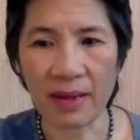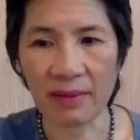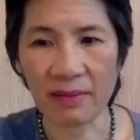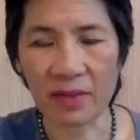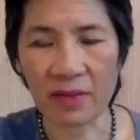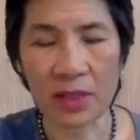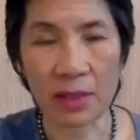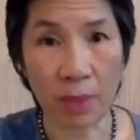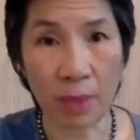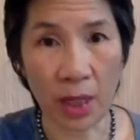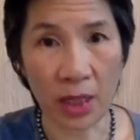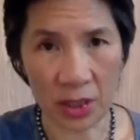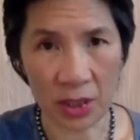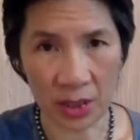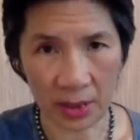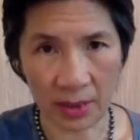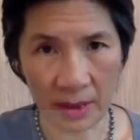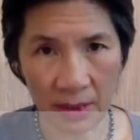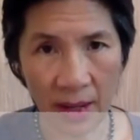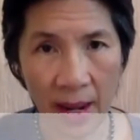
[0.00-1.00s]
of
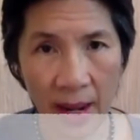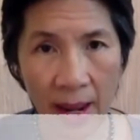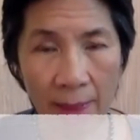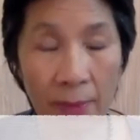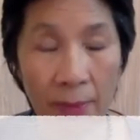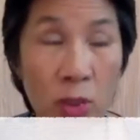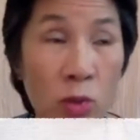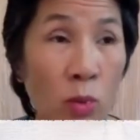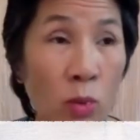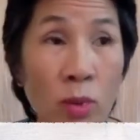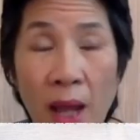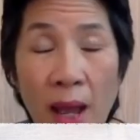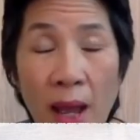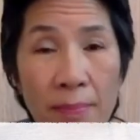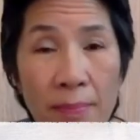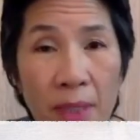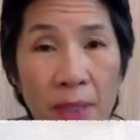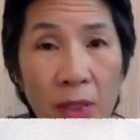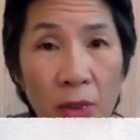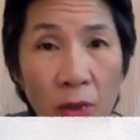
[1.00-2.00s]
suppression happens, or not
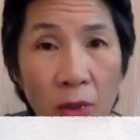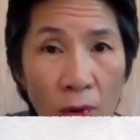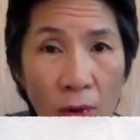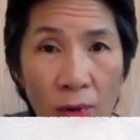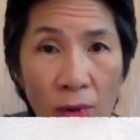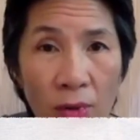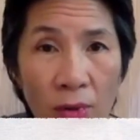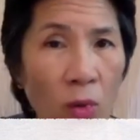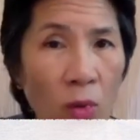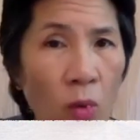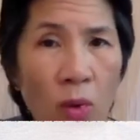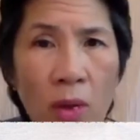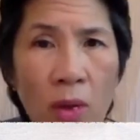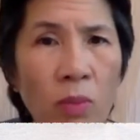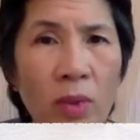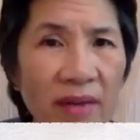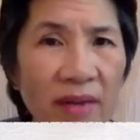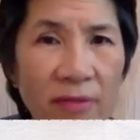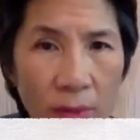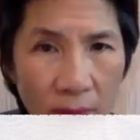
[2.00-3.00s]
being heard, or
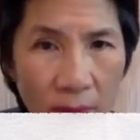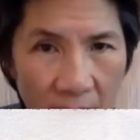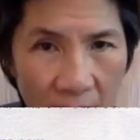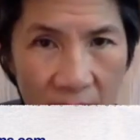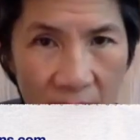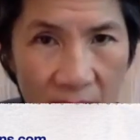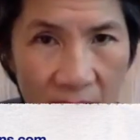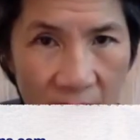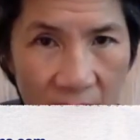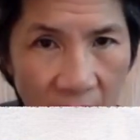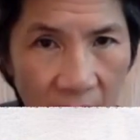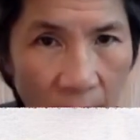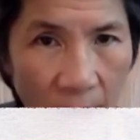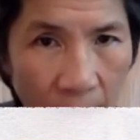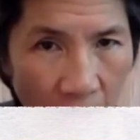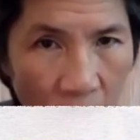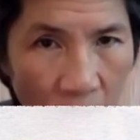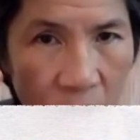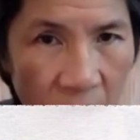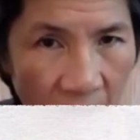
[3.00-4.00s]
whatever it is that the
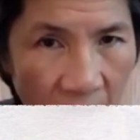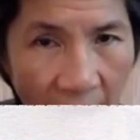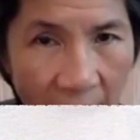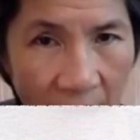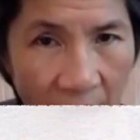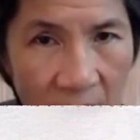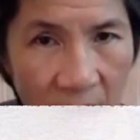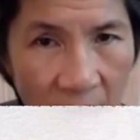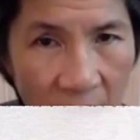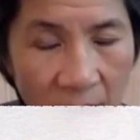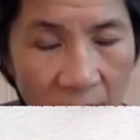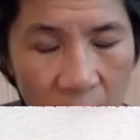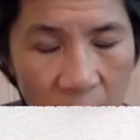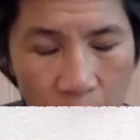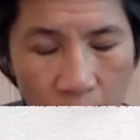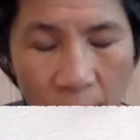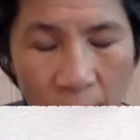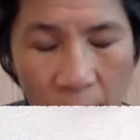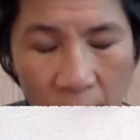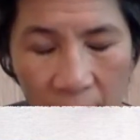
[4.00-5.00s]
person has in their
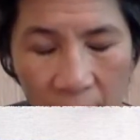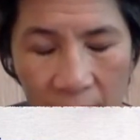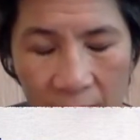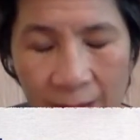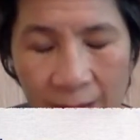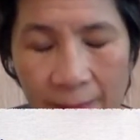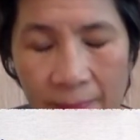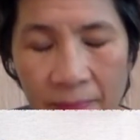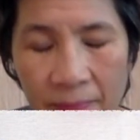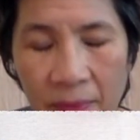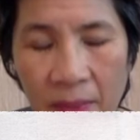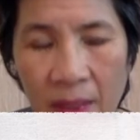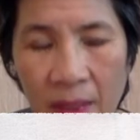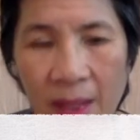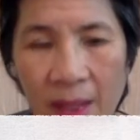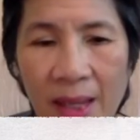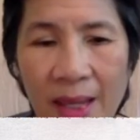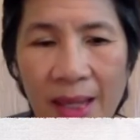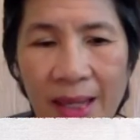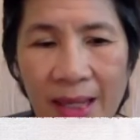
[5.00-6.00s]
experience,
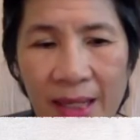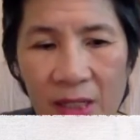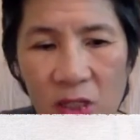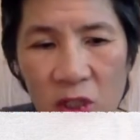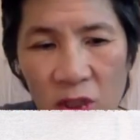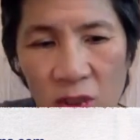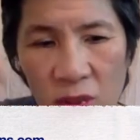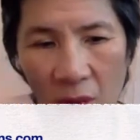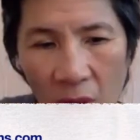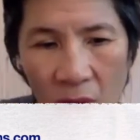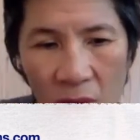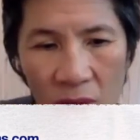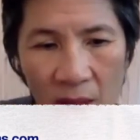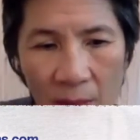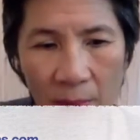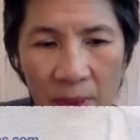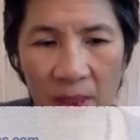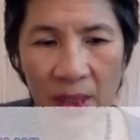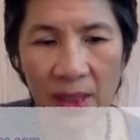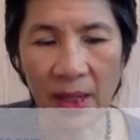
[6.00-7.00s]
it shows
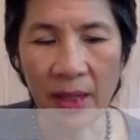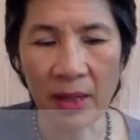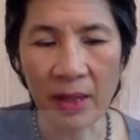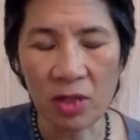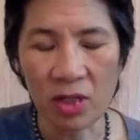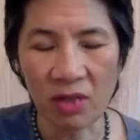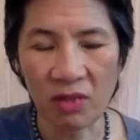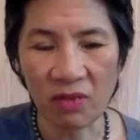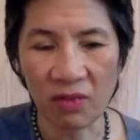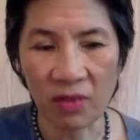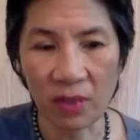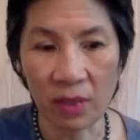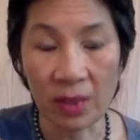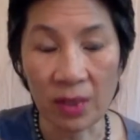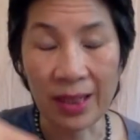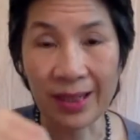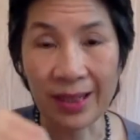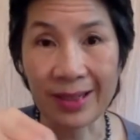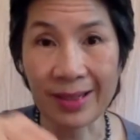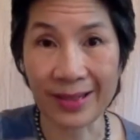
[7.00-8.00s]
up in the energy field
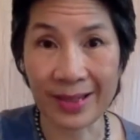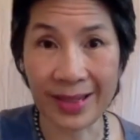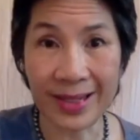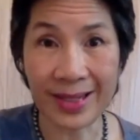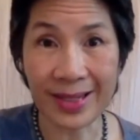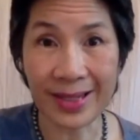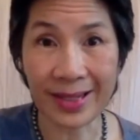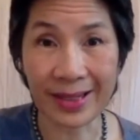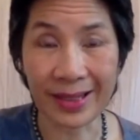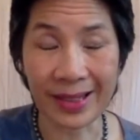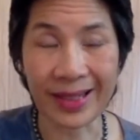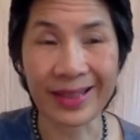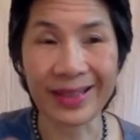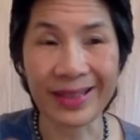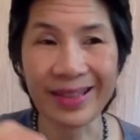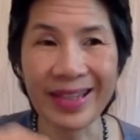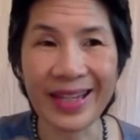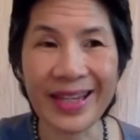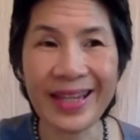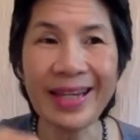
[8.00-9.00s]
consistently,
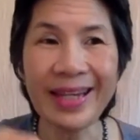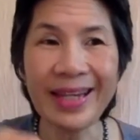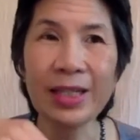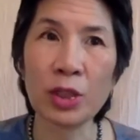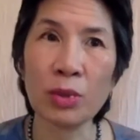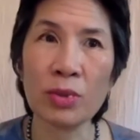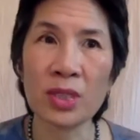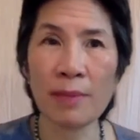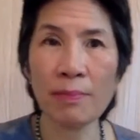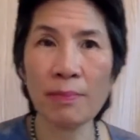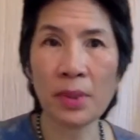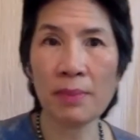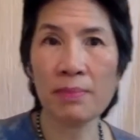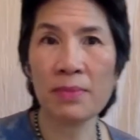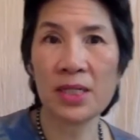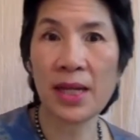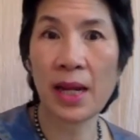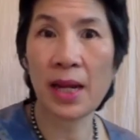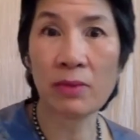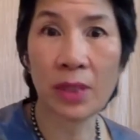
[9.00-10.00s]
leading to
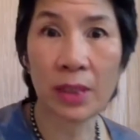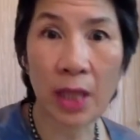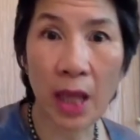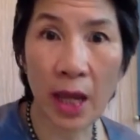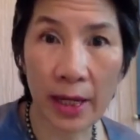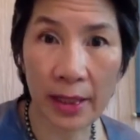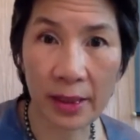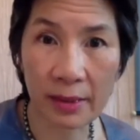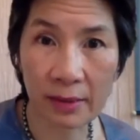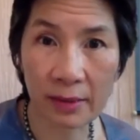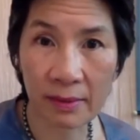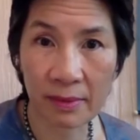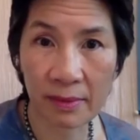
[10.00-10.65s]
symptoms down the line.